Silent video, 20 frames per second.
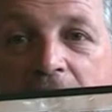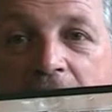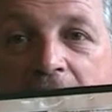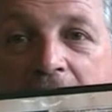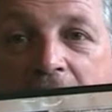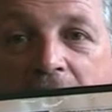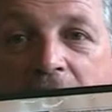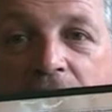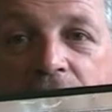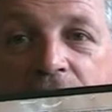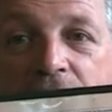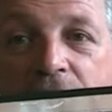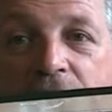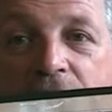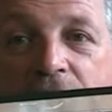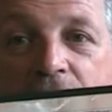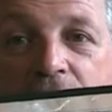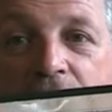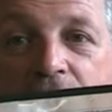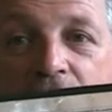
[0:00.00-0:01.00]
and
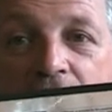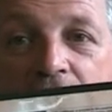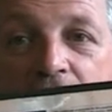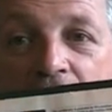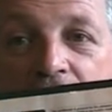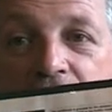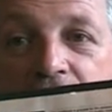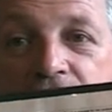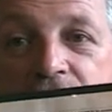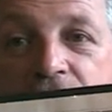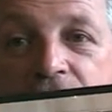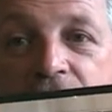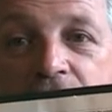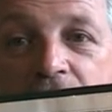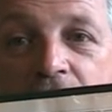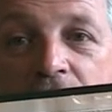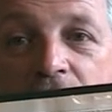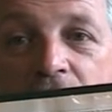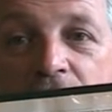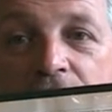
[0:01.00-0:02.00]
the crest
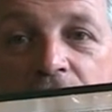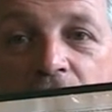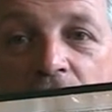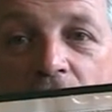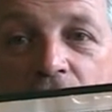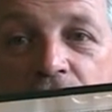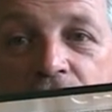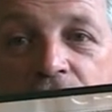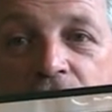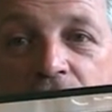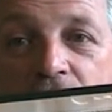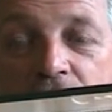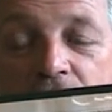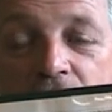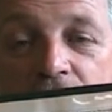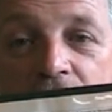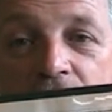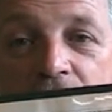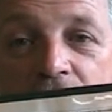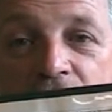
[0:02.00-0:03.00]
of the force
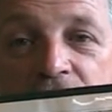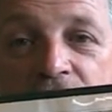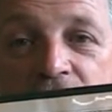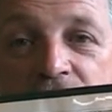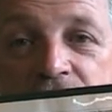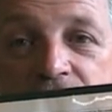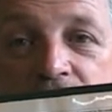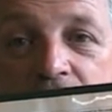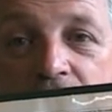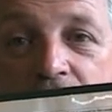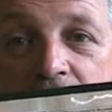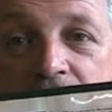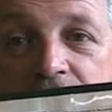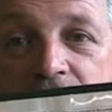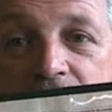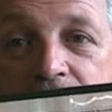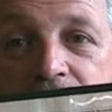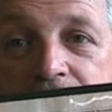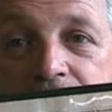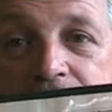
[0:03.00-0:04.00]
that's issued it.